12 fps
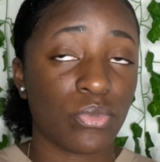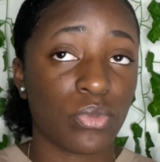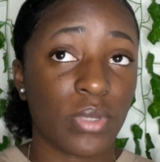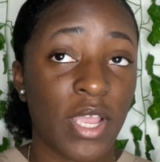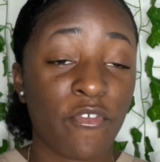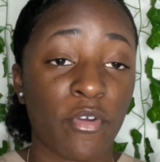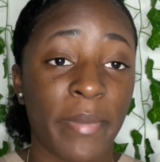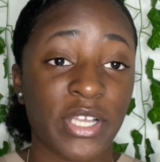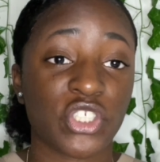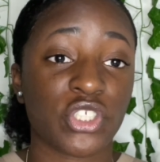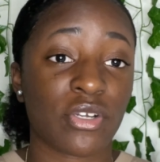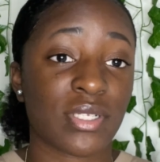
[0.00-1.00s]

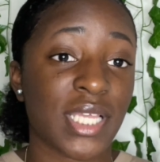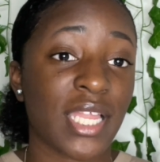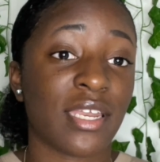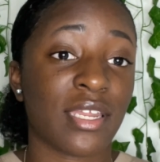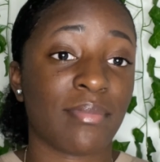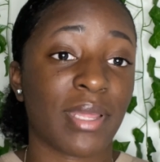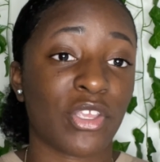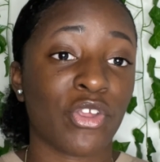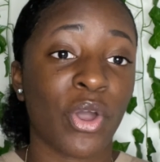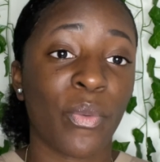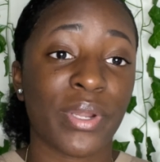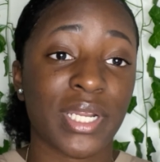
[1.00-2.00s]
information you're telling them. Like, you
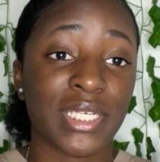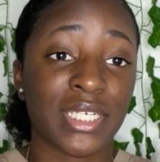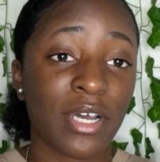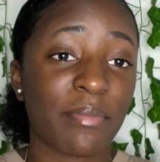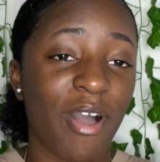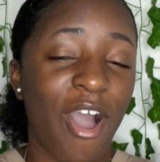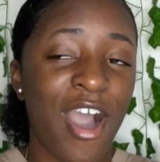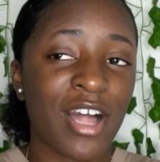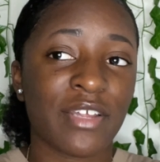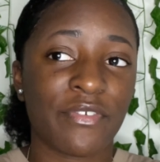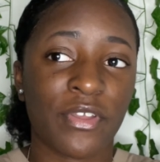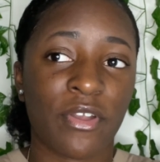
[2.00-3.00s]
don't want to dump all
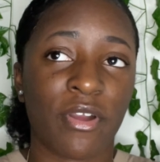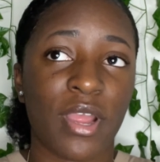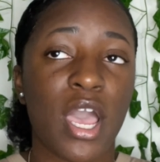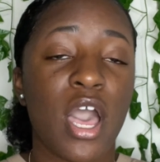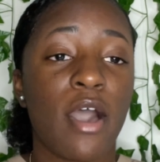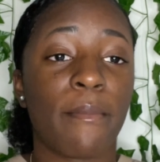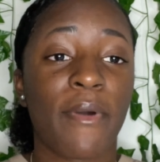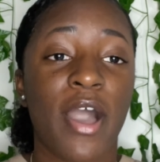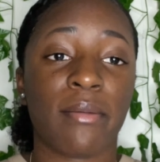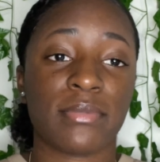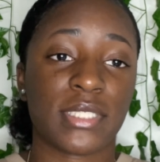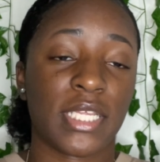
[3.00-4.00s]
of your
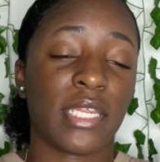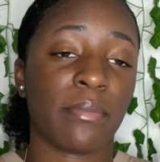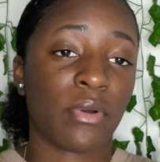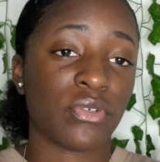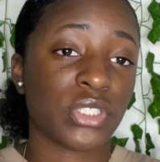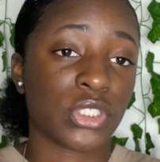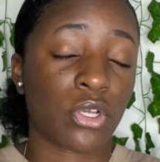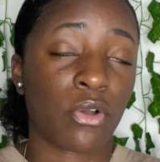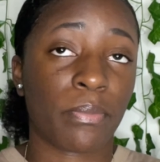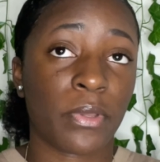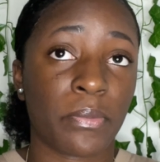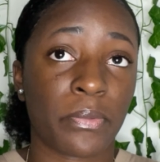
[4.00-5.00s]
problems and emotions on
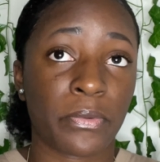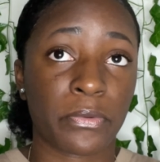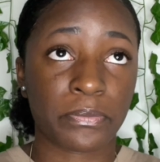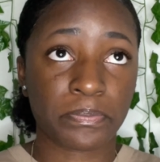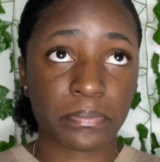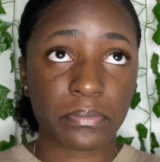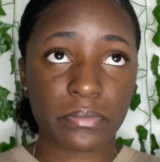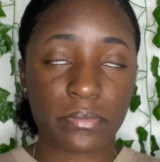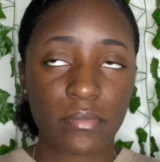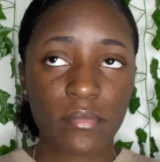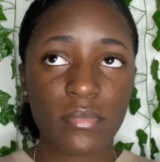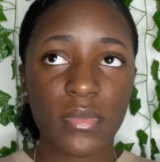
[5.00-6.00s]
people.
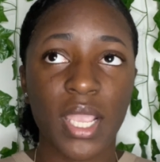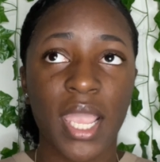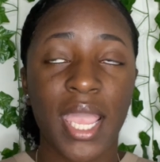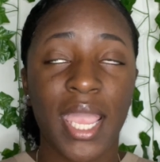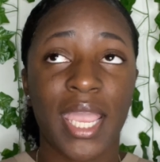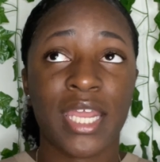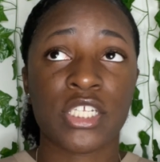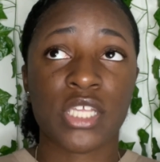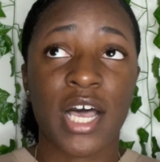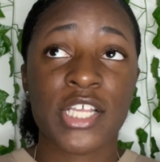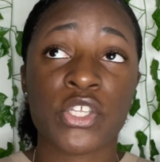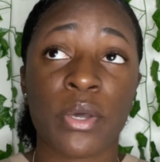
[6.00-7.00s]
And it's
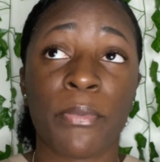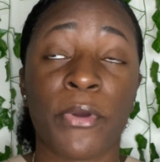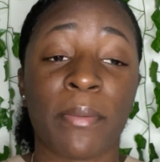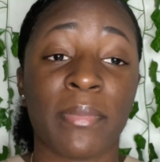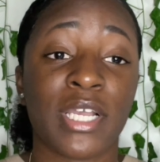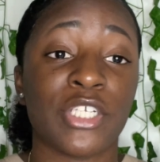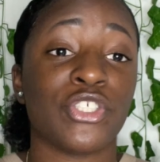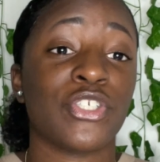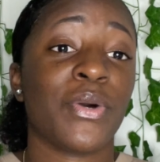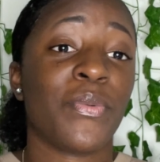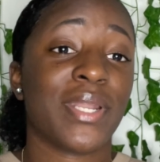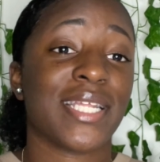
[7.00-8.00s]
also important because you
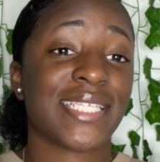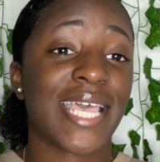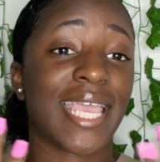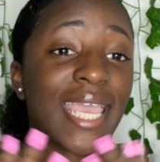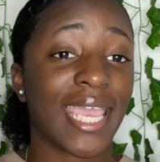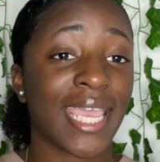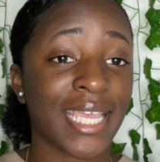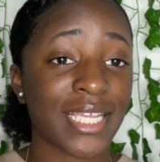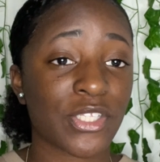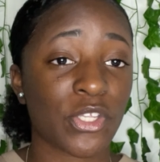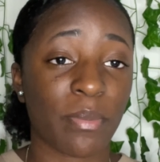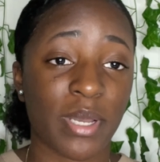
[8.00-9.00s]
don't want to take in
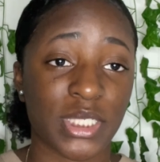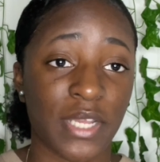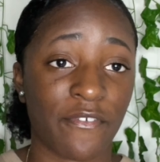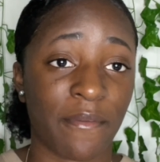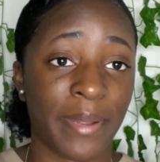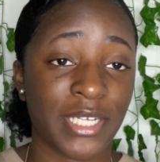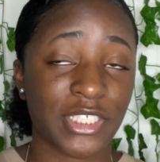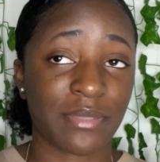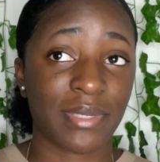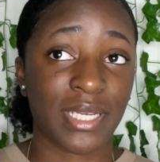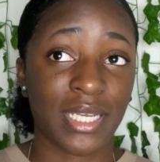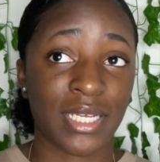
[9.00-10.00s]
too much information,
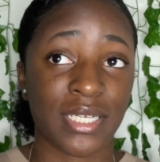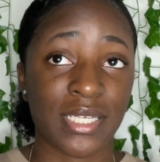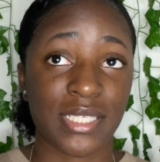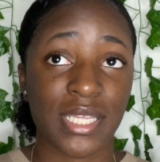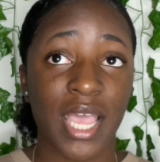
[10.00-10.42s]
because